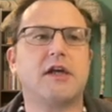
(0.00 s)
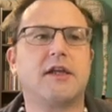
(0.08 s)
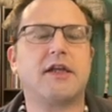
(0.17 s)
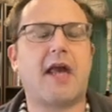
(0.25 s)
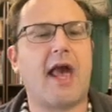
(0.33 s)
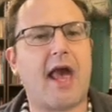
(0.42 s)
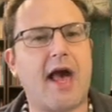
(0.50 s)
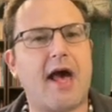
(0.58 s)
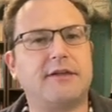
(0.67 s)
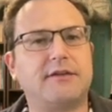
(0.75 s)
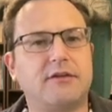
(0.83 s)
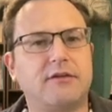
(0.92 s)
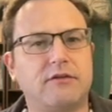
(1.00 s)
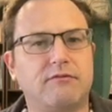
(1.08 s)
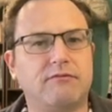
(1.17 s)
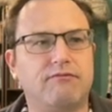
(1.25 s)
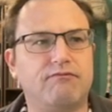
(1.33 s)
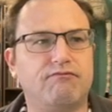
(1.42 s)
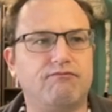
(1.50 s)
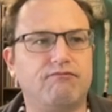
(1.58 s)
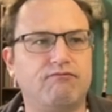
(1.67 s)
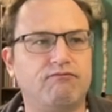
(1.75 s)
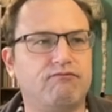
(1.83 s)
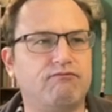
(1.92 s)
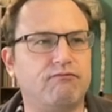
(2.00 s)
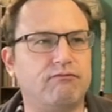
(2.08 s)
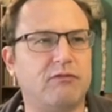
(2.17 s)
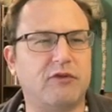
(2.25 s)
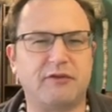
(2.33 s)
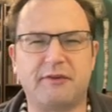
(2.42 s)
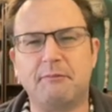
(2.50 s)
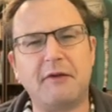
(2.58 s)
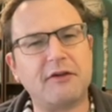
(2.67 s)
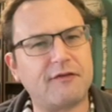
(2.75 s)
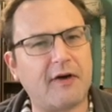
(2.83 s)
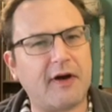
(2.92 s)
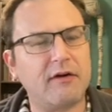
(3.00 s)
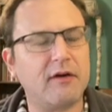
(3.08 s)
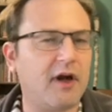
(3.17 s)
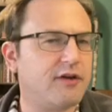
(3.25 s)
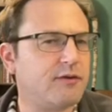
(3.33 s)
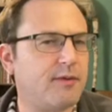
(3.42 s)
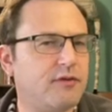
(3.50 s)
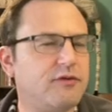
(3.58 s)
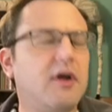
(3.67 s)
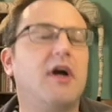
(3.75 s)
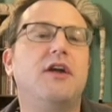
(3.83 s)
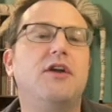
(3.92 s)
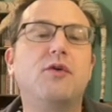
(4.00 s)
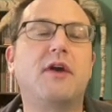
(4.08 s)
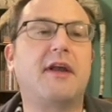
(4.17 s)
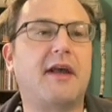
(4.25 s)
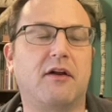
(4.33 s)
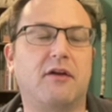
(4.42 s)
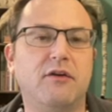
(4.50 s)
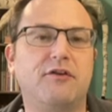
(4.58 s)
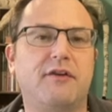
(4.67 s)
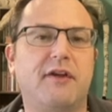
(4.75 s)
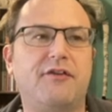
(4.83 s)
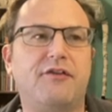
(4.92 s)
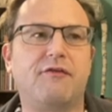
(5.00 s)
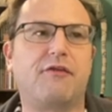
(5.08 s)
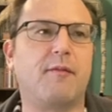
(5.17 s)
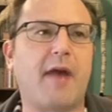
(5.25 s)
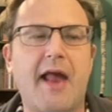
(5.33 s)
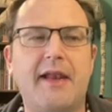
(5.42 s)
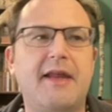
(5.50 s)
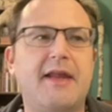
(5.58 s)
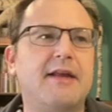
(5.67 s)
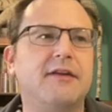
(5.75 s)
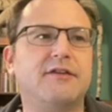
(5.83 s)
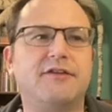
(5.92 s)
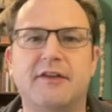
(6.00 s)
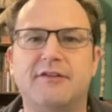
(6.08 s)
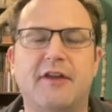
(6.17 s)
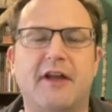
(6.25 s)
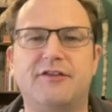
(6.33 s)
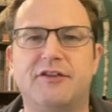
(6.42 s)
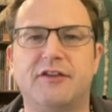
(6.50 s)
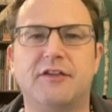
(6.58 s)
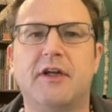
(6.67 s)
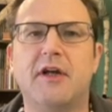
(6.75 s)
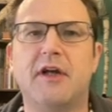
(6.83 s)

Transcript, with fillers: can misfire, I suppose. You can get a hallucination from any sensation